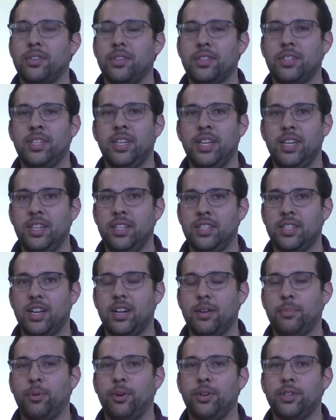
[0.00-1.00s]
the city's
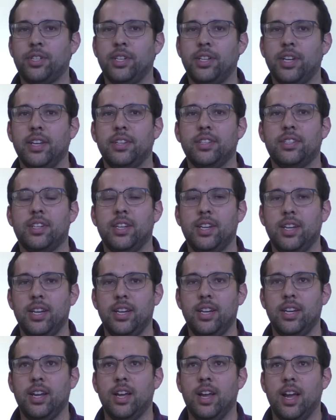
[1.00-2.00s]
approach to
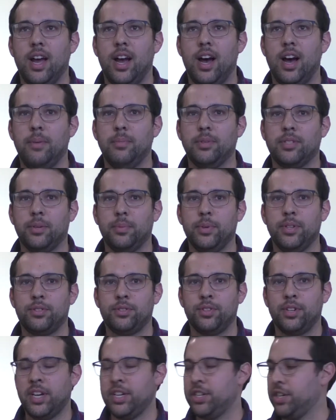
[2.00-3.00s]
density is that we're
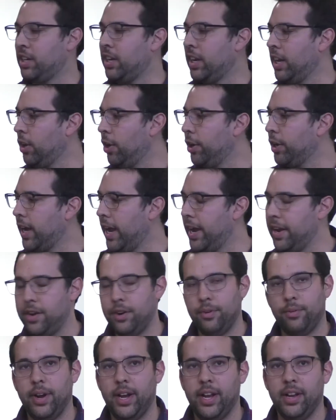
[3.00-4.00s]
strategically located
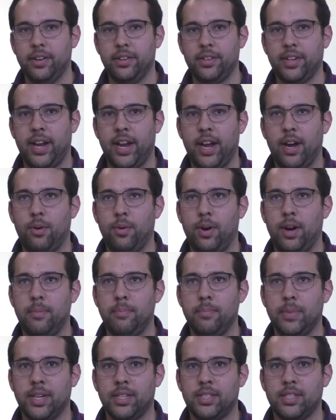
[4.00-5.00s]
around our
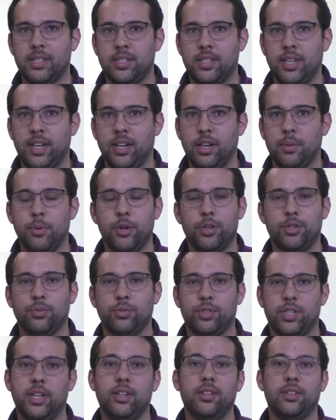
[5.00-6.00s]
existing commercial
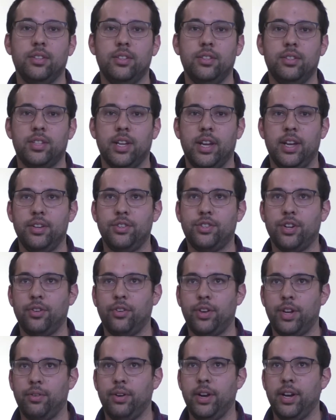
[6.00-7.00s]
centres and
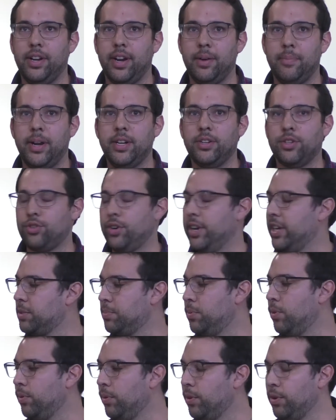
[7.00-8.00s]
generally around our major
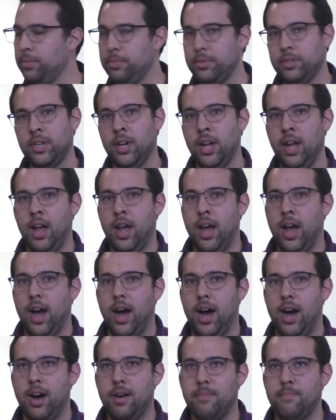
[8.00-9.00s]
transport routes.
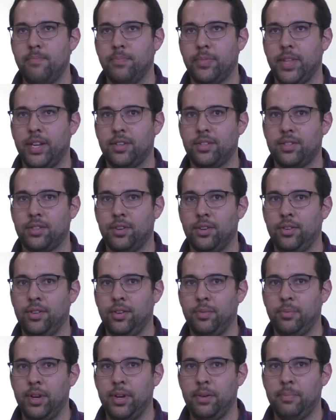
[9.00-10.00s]
That's so
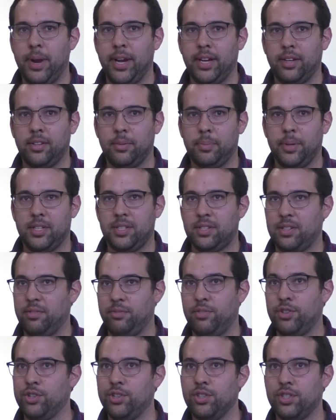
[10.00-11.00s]
that we make the best
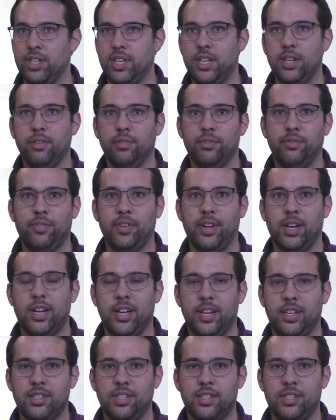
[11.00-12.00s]
efficiency of
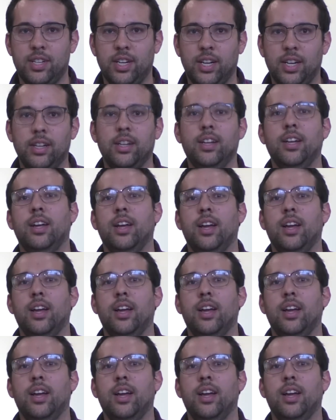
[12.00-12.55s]
existing